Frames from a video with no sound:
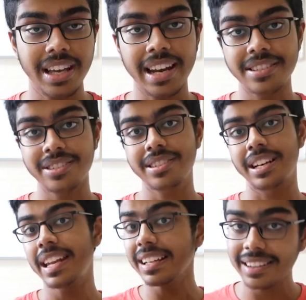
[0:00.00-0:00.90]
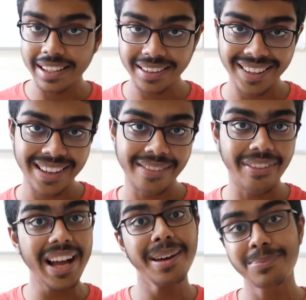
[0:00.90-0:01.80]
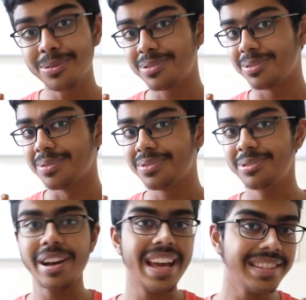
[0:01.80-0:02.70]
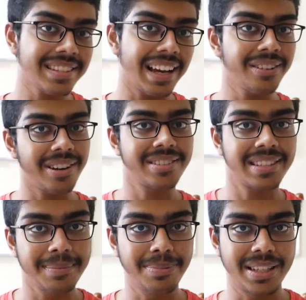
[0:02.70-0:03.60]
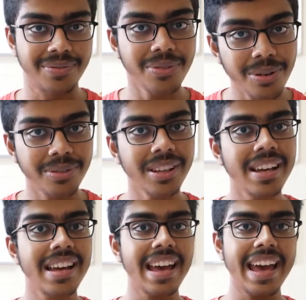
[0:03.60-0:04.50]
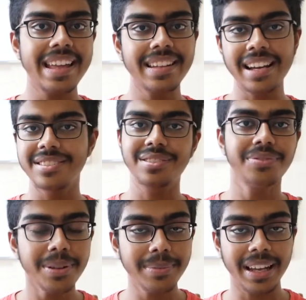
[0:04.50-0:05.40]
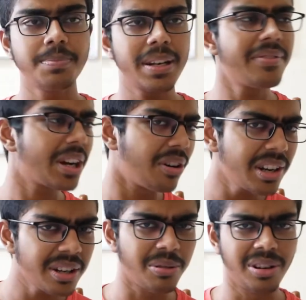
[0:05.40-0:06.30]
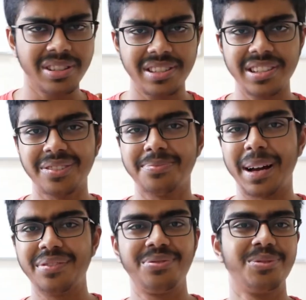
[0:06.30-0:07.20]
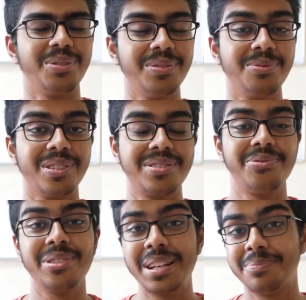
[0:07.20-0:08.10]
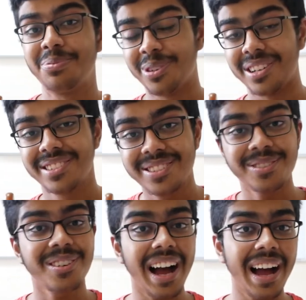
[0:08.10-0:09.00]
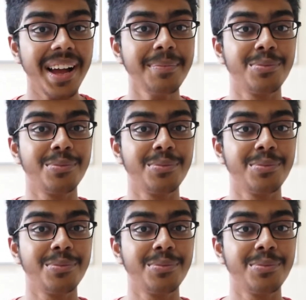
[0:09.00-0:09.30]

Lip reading: and I just connected via Bluetooth to an S9 or S10 Plus phone, and I just film it. But the recording quality of my phone was really poor, so I